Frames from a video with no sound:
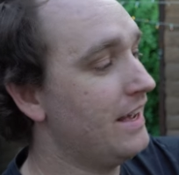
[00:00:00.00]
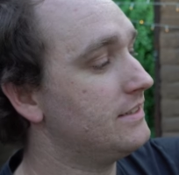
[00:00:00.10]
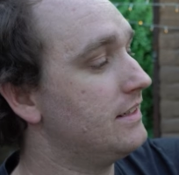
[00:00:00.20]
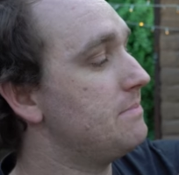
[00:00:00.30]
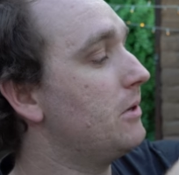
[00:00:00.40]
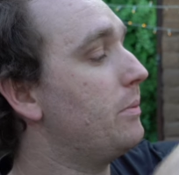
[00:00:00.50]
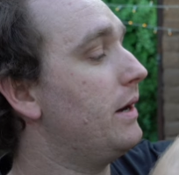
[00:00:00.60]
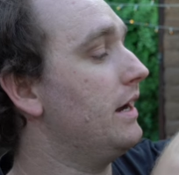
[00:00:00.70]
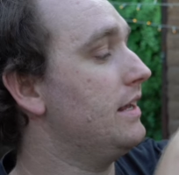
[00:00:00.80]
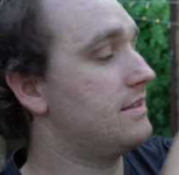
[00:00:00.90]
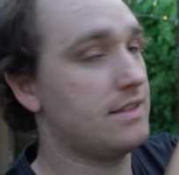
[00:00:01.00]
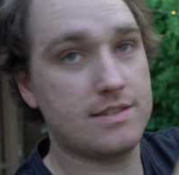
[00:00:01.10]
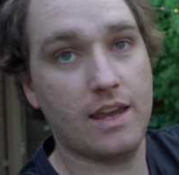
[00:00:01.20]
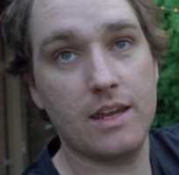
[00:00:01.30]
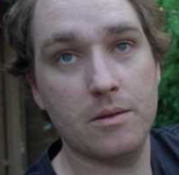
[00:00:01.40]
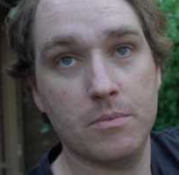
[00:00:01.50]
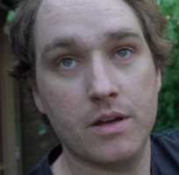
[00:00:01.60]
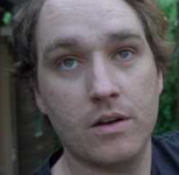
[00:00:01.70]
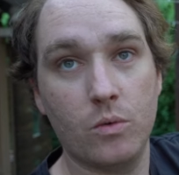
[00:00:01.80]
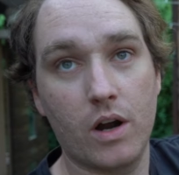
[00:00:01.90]
So this middle part is the seam
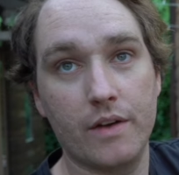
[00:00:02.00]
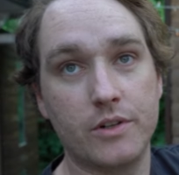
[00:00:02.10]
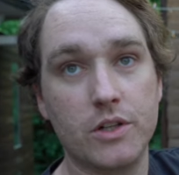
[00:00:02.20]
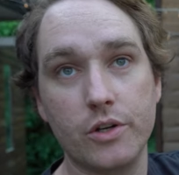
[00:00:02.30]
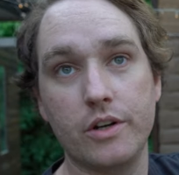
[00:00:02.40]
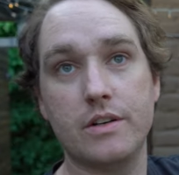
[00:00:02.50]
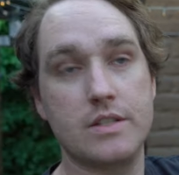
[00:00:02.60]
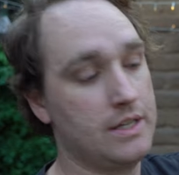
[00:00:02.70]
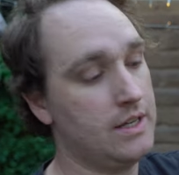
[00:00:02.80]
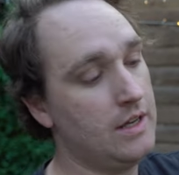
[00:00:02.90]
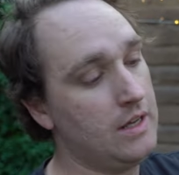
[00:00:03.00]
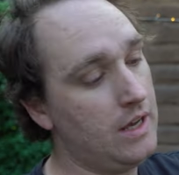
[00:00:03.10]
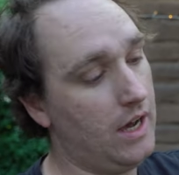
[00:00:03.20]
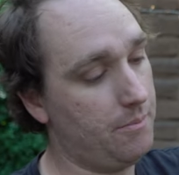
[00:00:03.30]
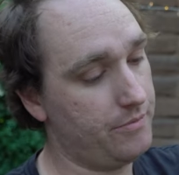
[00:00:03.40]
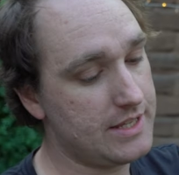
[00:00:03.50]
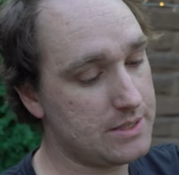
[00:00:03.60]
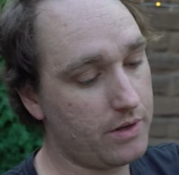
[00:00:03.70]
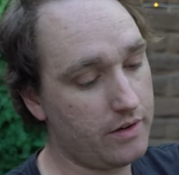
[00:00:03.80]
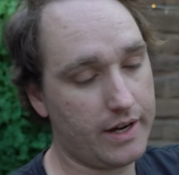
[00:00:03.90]
where I've glued um,
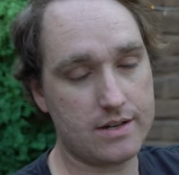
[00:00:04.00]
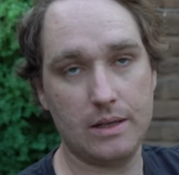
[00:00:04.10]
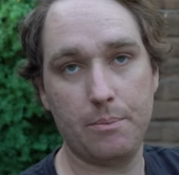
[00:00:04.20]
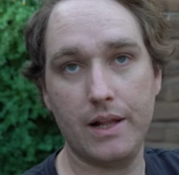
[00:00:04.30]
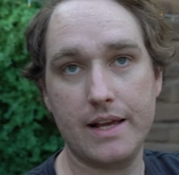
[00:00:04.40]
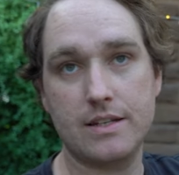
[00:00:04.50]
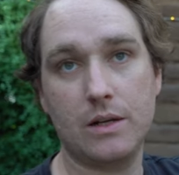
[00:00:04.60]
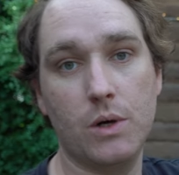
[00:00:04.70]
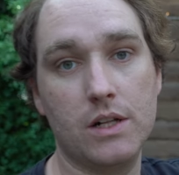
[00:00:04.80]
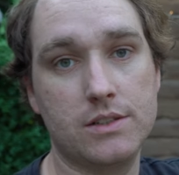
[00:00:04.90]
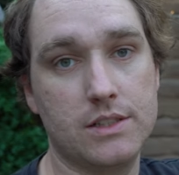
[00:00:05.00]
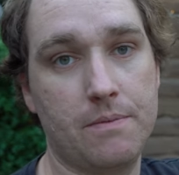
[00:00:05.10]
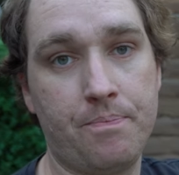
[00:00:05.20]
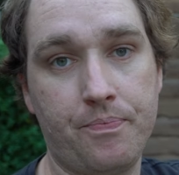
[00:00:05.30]
this one I've actually plastic welded